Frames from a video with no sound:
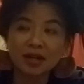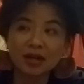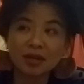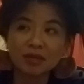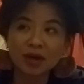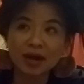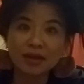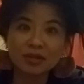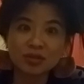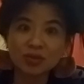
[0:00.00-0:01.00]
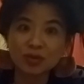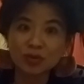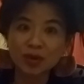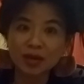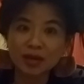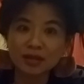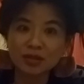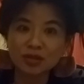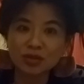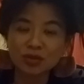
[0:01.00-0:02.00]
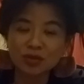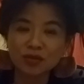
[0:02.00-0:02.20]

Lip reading: There has to be a way to